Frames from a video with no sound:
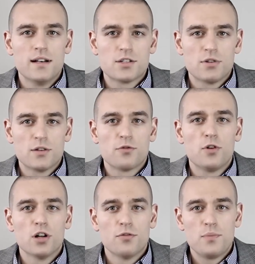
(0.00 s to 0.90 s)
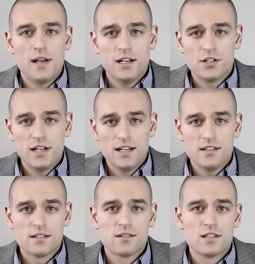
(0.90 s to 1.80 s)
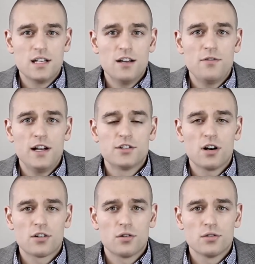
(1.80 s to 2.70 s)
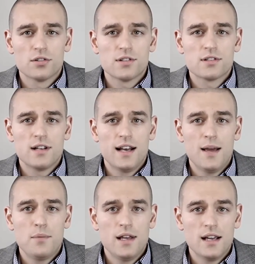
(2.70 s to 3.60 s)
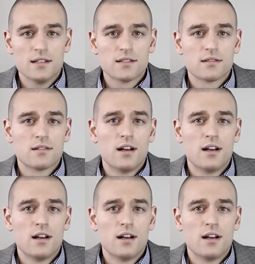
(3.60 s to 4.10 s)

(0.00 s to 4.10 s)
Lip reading: industry is full of PhDs, CFA charter holders, and MBAs.